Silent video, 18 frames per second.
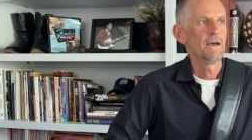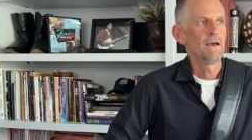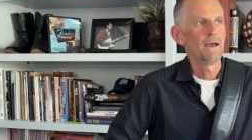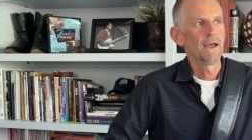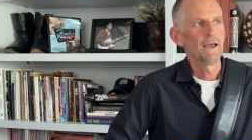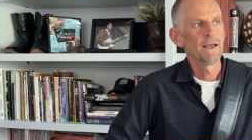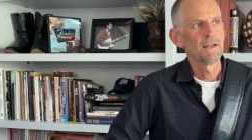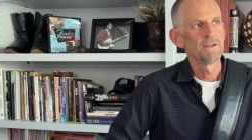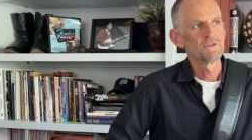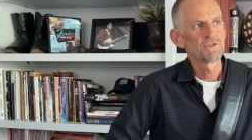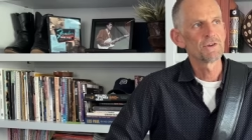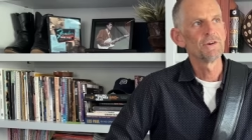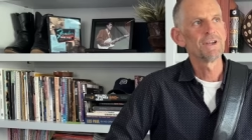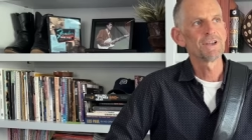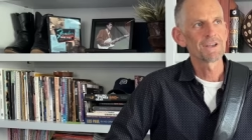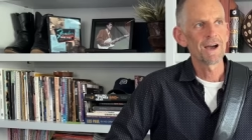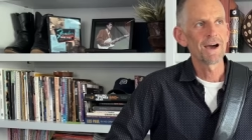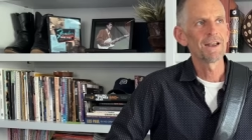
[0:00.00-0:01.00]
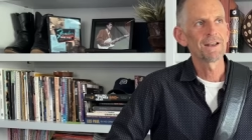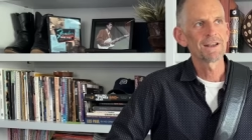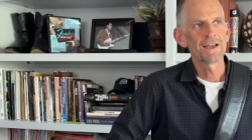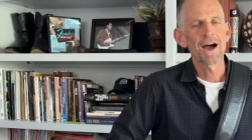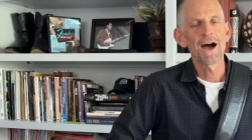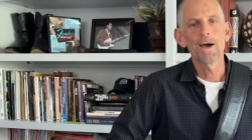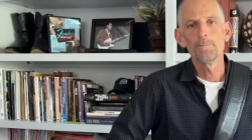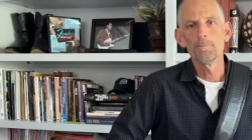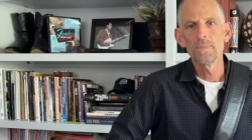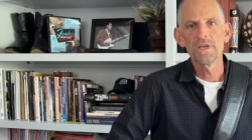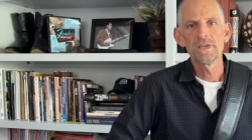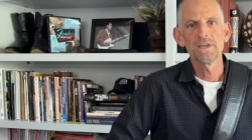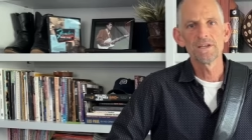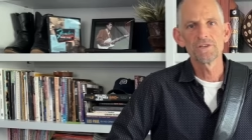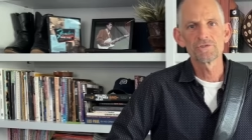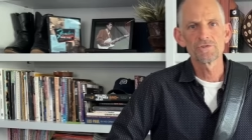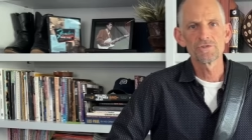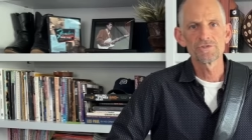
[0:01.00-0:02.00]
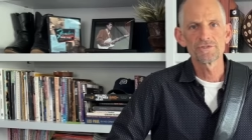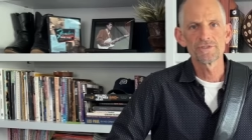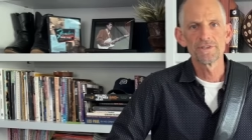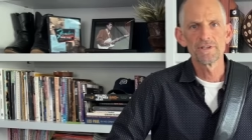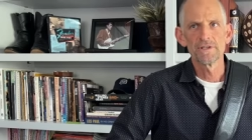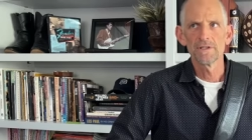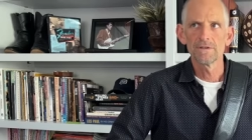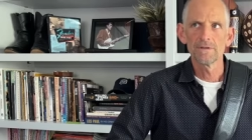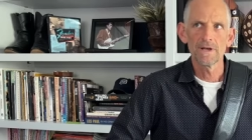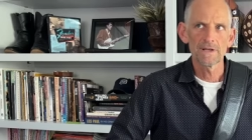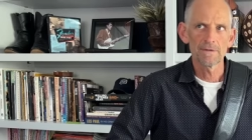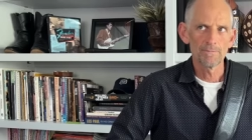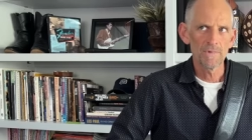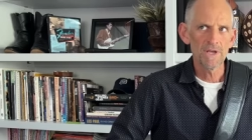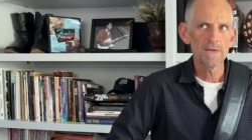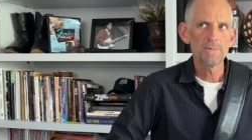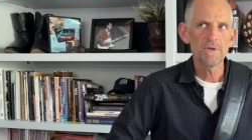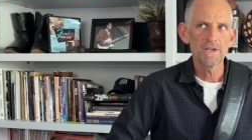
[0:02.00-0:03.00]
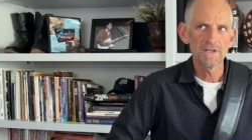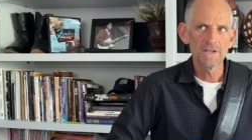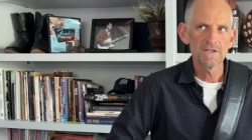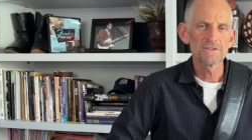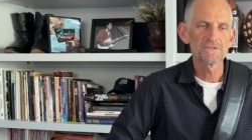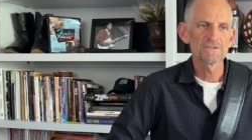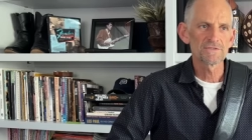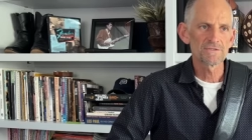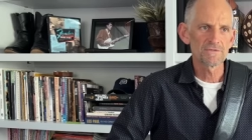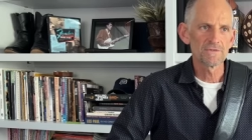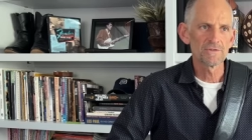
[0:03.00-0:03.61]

And so it kind of got me interested in like, maybe it is,